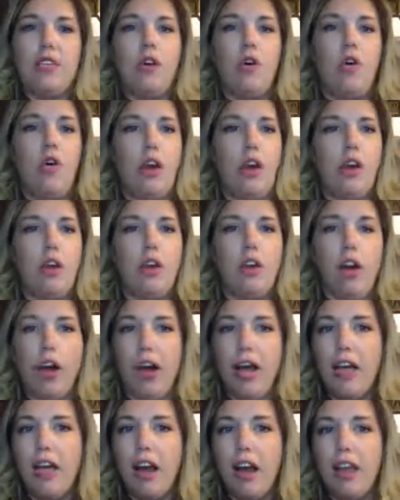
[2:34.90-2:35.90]
So
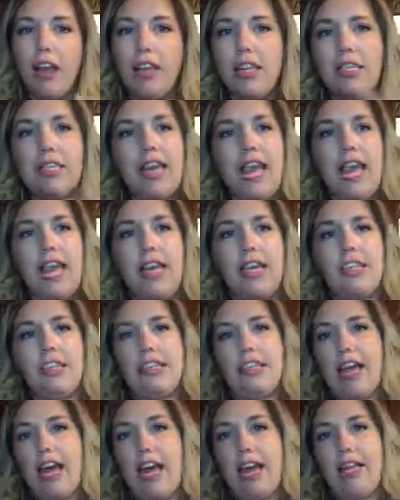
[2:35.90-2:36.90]
gone are the
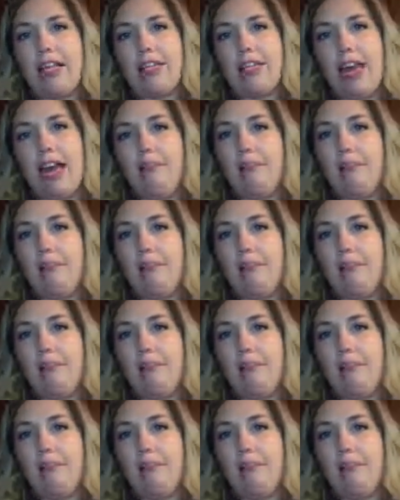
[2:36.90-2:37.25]
days, guys.